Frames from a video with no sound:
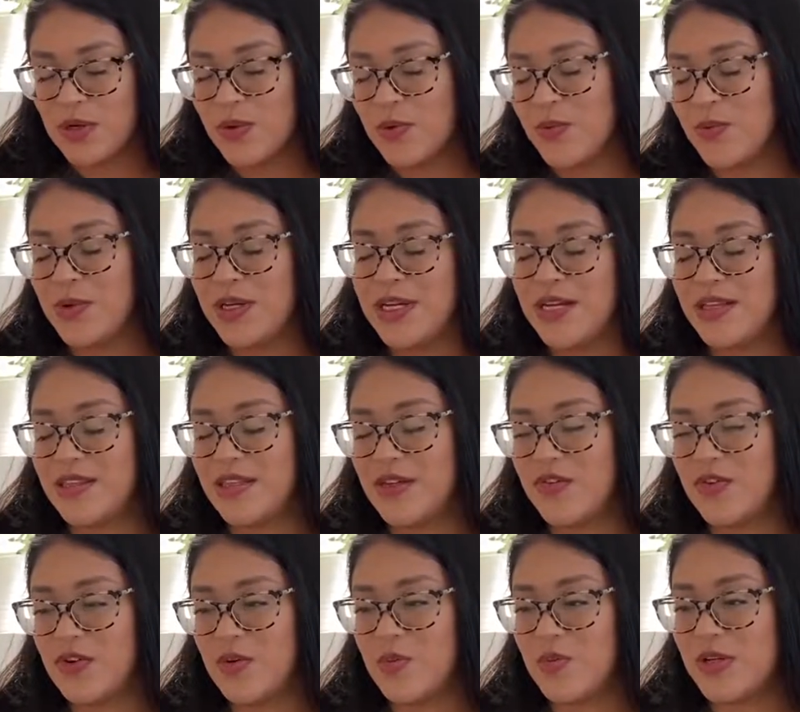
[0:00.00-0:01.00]
read
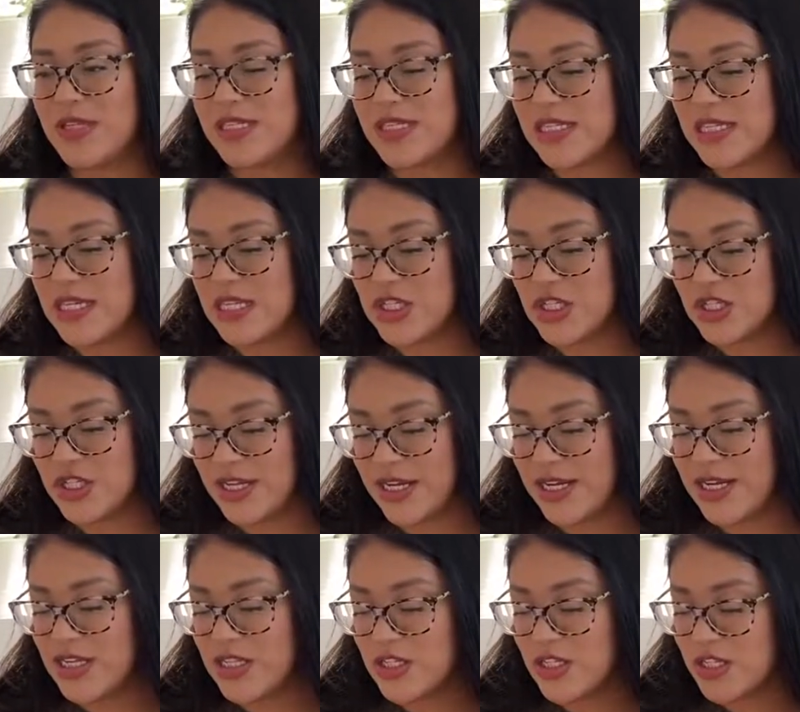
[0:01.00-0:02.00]
different ones each
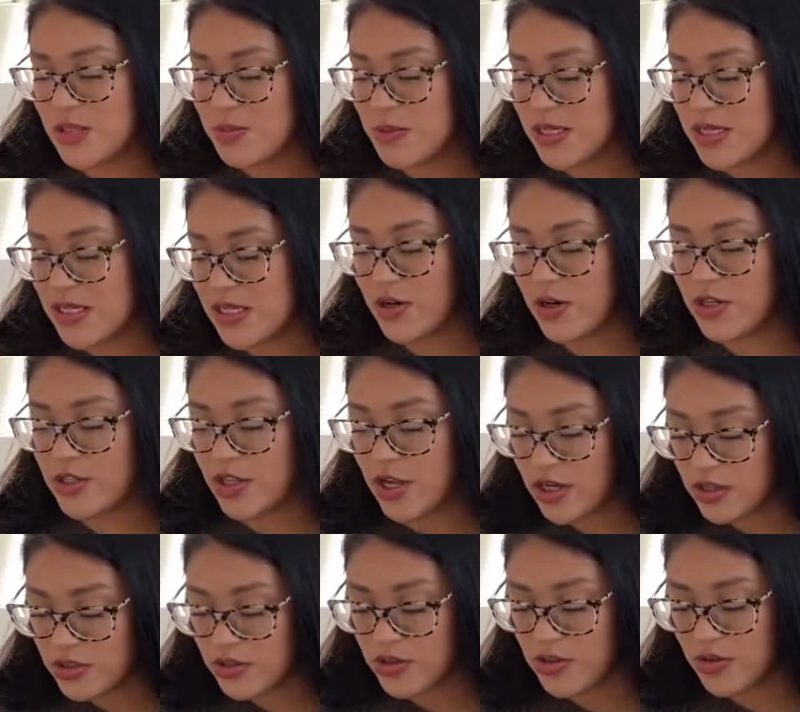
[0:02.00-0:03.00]
night, just because the
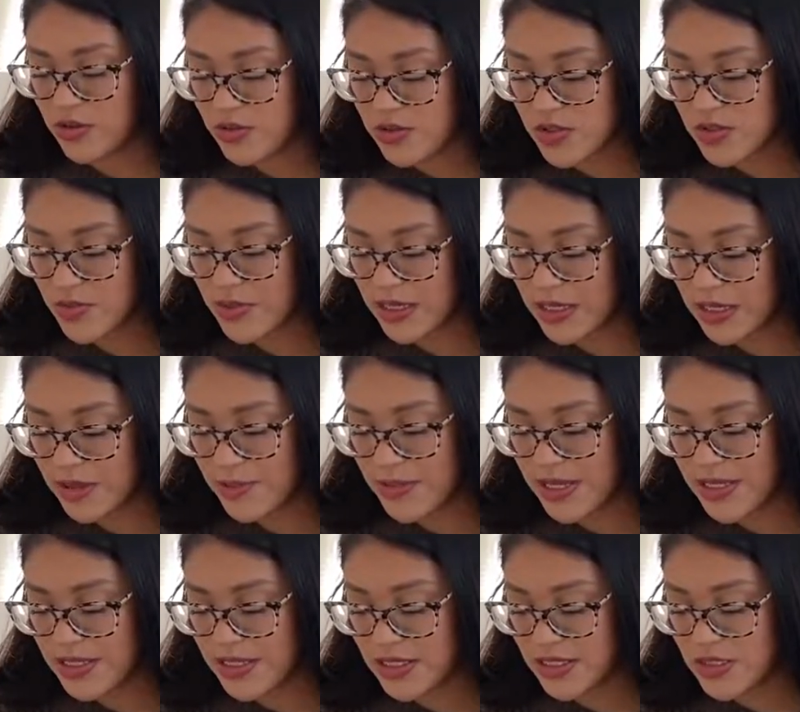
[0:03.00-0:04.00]
doctor also
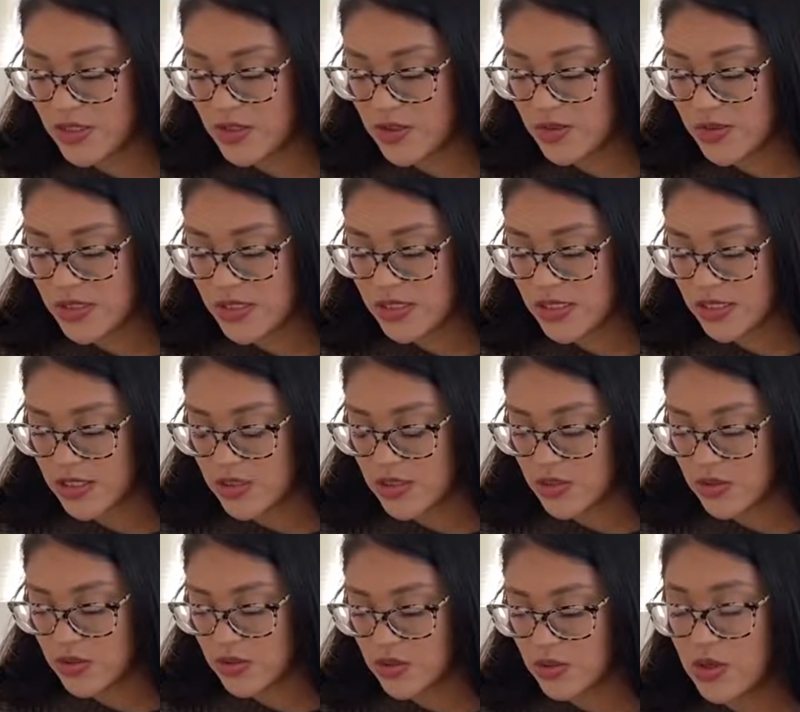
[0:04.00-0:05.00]
recommended to stick
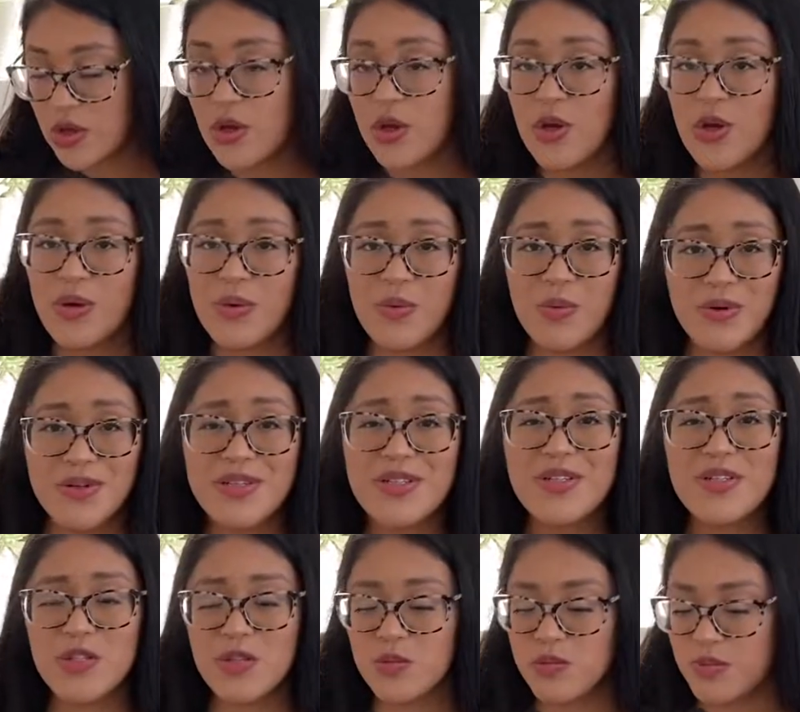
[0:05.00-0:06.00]
to 1 or
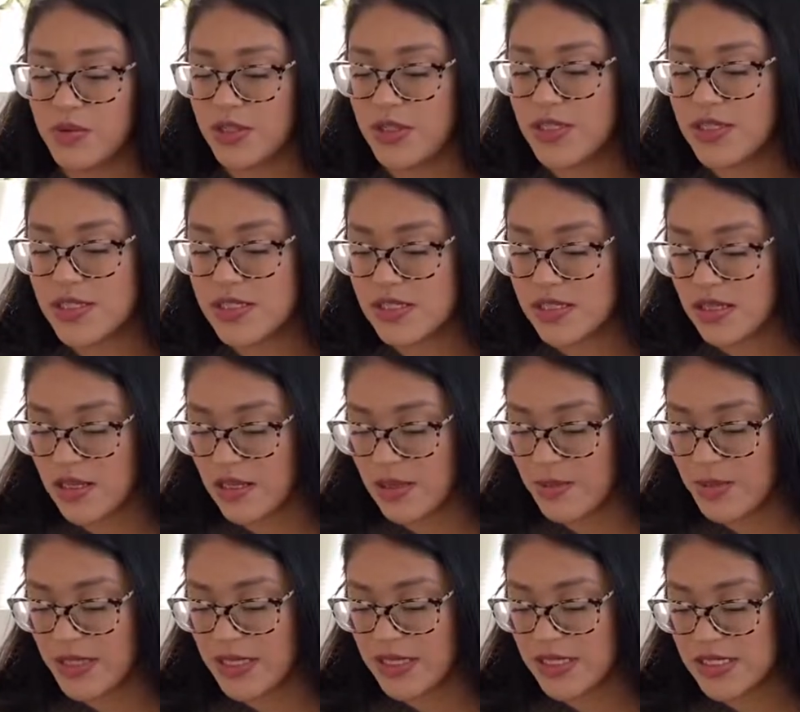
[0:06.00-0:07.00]
2 books
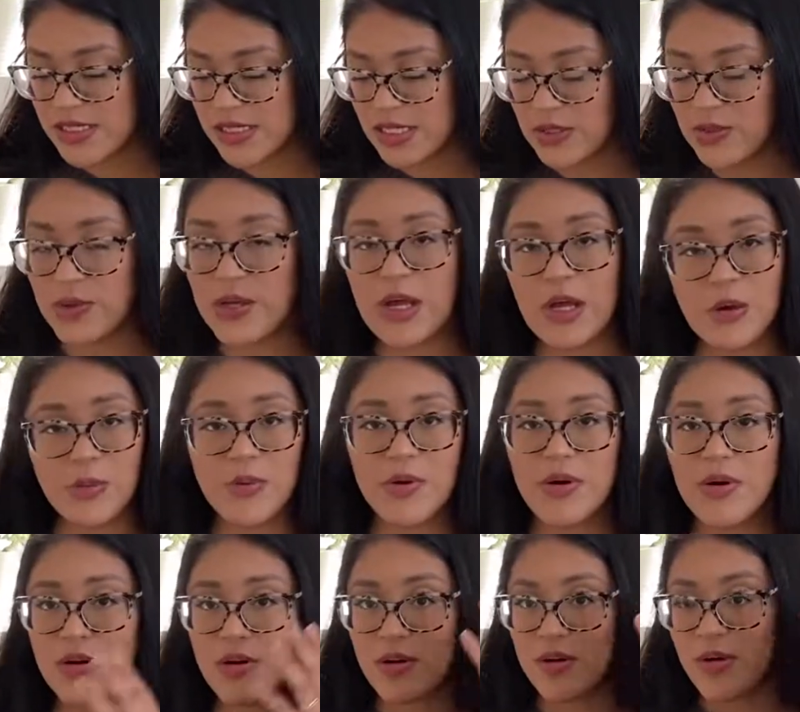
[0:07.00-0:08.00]
because it'll help
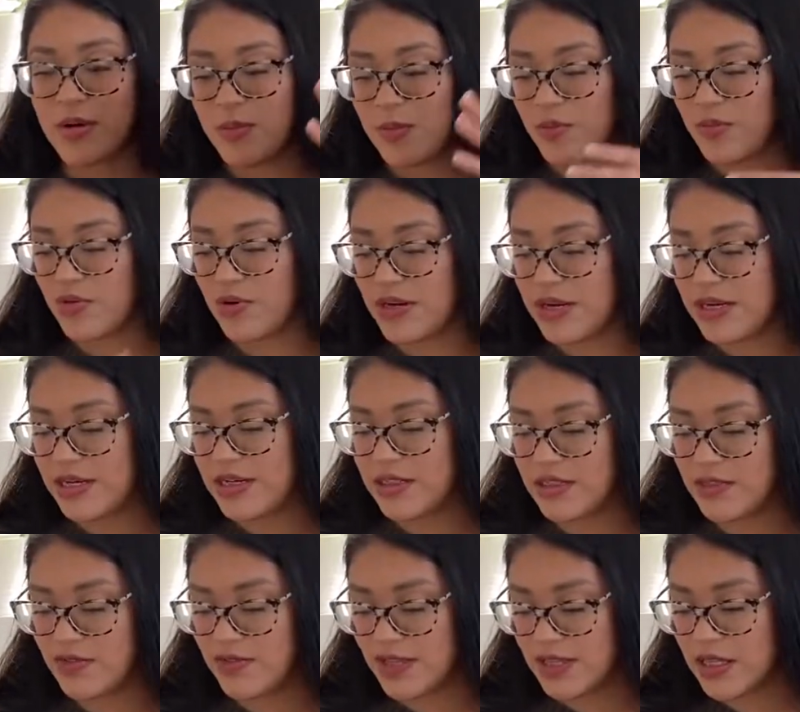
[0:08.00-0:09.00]
her brain
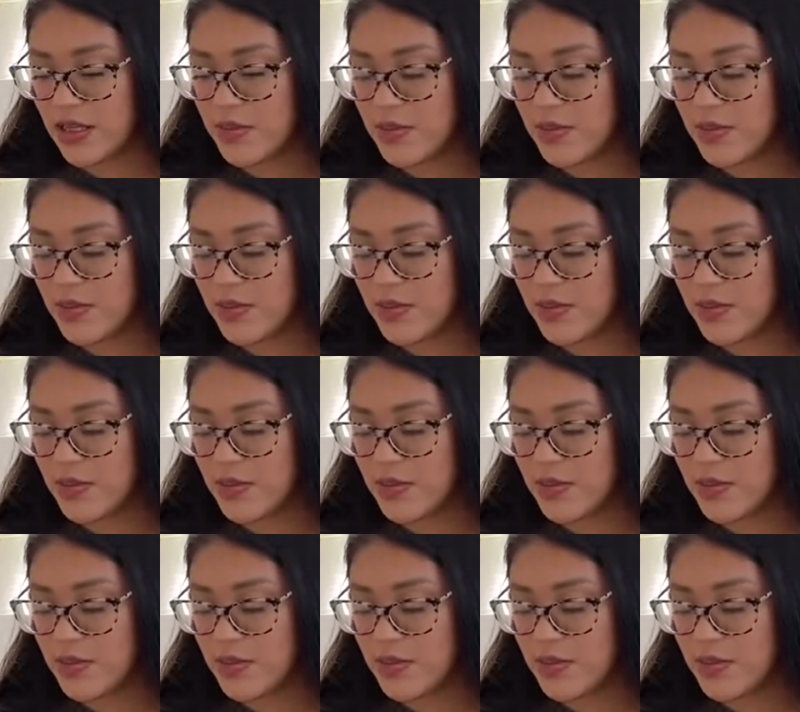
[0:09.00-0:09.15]
develop.